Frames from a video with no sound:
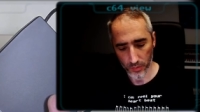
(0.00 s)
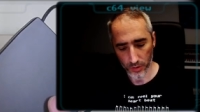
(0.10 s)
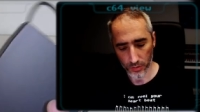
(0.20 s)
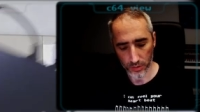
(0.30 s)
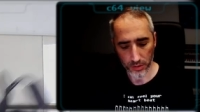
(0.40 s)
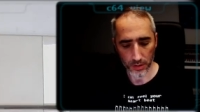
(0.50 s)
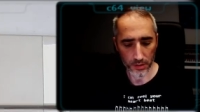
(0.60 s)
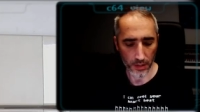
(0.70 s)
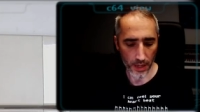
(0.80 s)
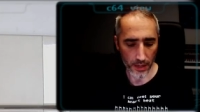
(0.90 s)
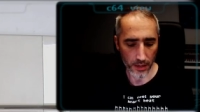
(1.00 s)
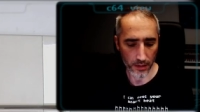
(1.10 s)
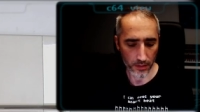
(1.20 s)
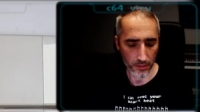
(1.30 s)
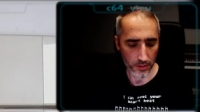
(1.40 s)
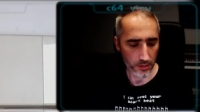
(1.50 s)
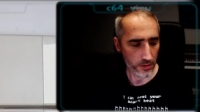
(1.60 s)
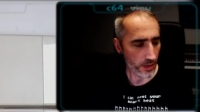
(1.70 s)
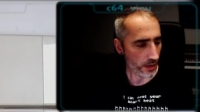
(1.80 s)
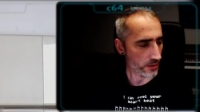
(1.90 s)
because it is lagging the
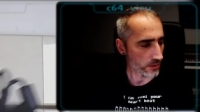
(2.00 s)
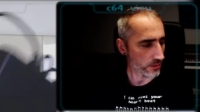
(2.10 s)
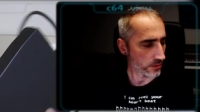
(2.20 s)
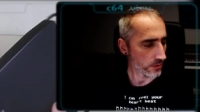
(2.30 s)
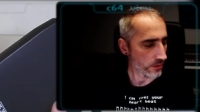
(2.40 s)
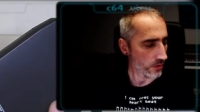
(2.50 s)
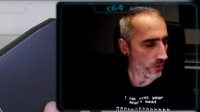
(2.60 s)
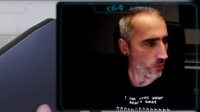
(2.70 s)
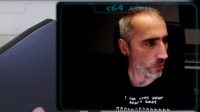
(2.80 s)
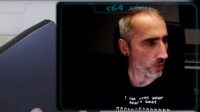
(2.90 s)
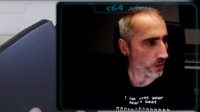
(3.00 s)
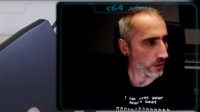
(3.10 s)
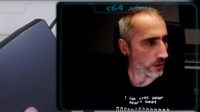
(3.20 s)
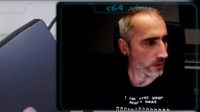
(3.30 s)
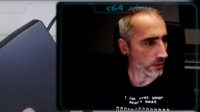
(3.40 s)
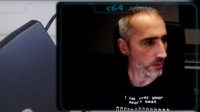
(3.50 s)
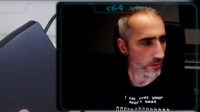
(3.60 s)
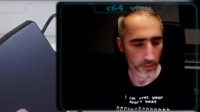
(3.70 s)
second hole here.